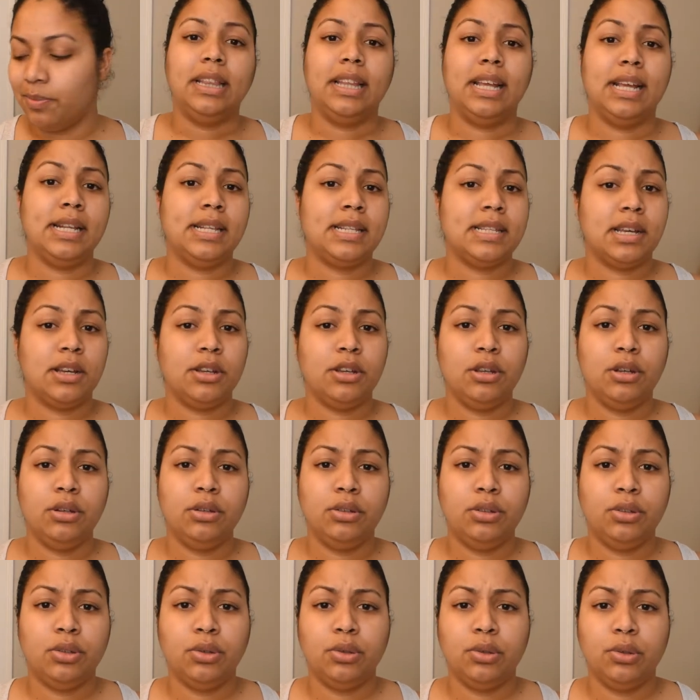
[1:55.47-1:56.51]
They tell you
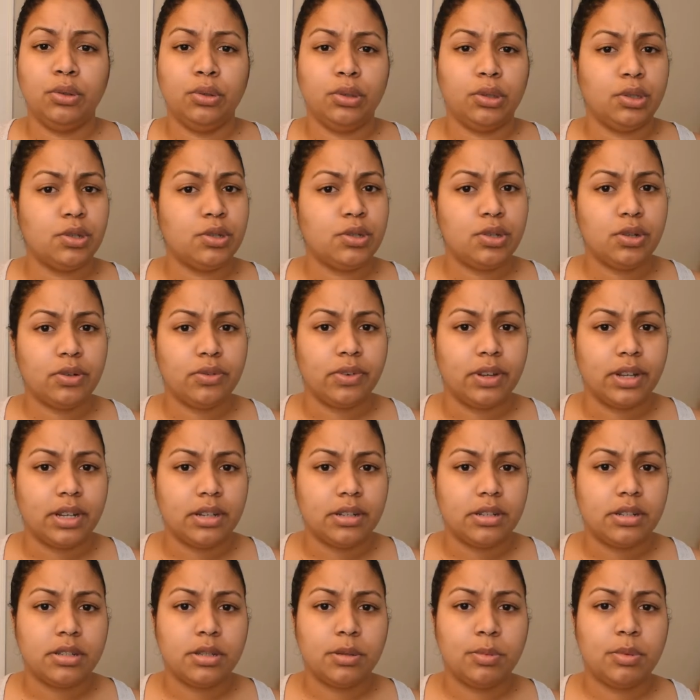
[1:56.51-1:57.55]
to use your
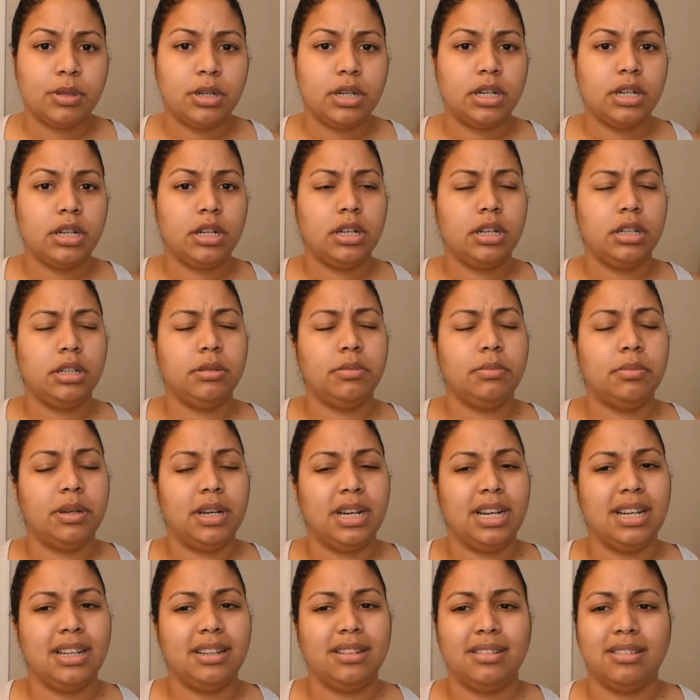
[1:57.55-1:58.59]
fingers to put it on,
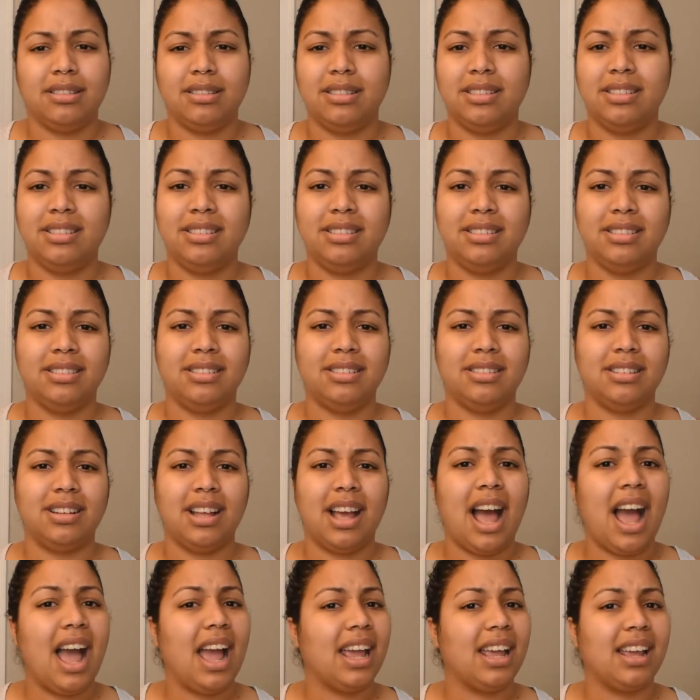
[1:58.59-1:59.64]
but
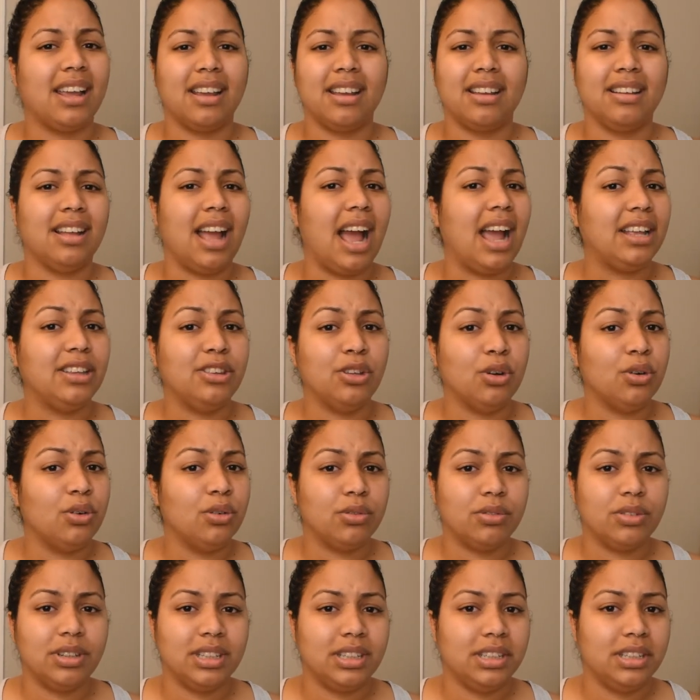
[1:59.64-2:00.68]
I don't
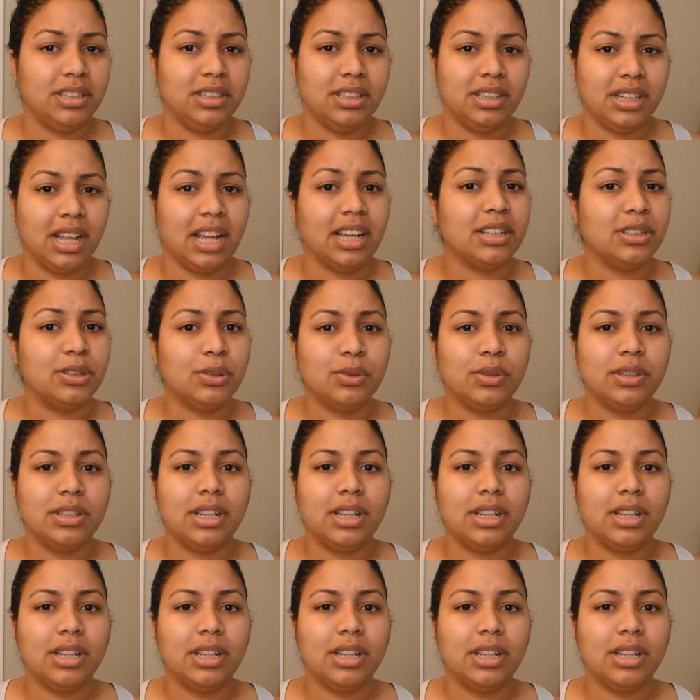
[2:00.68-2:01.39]
really like doing